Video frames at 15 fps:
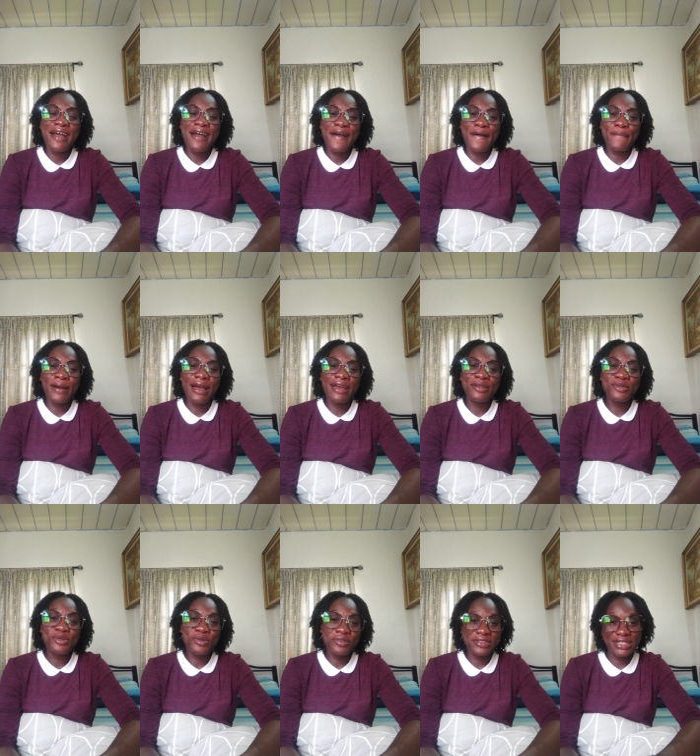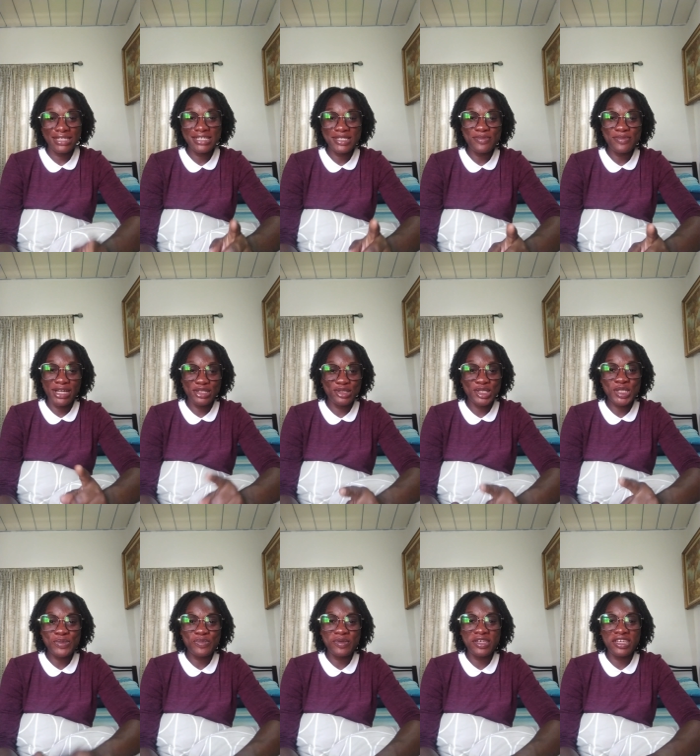um, I don't know this might
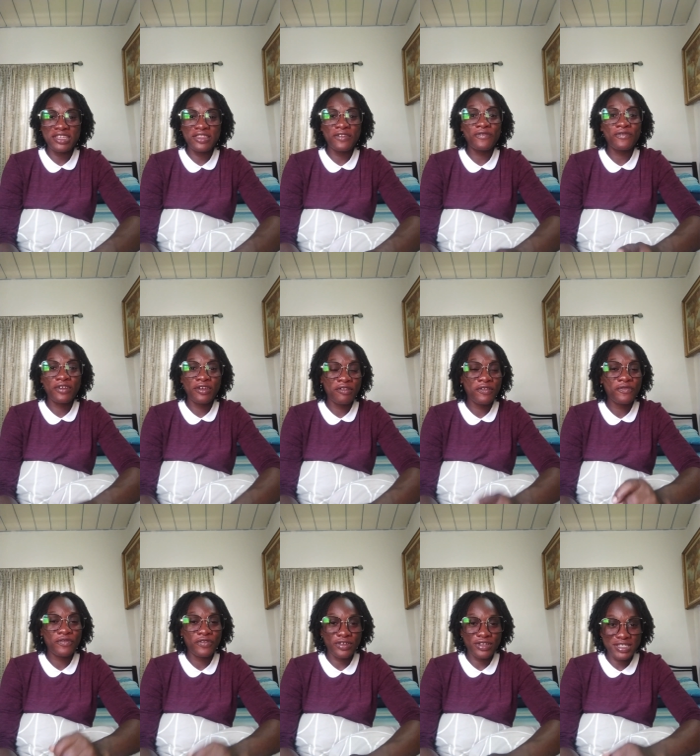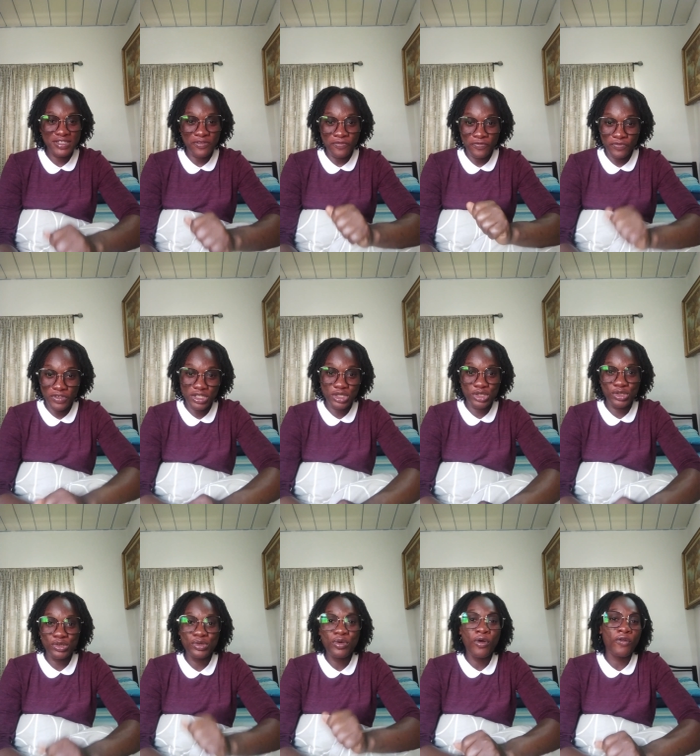just be the very first
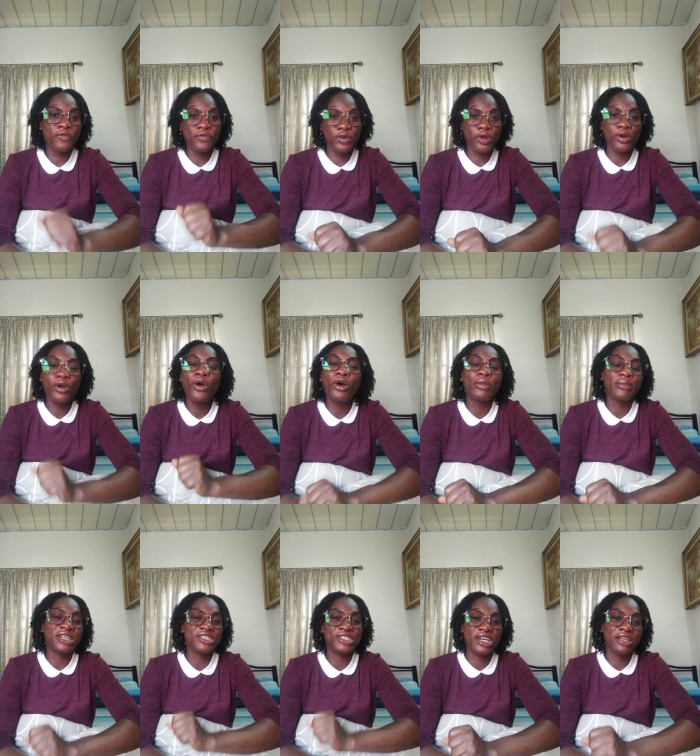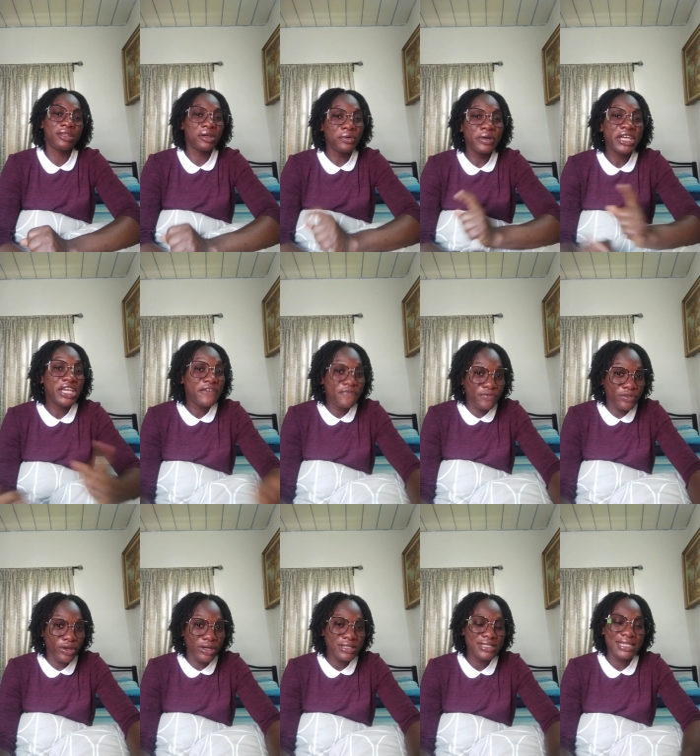video or vlog on my channel if
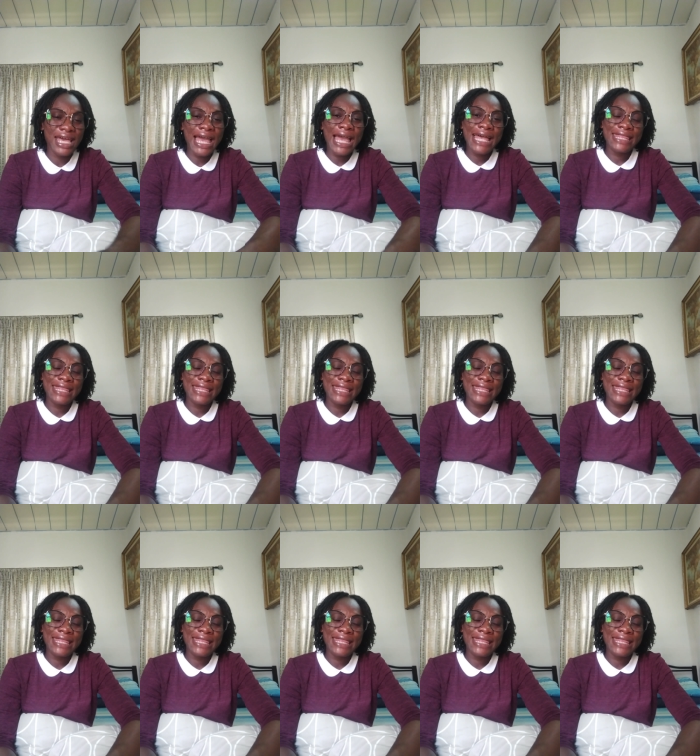not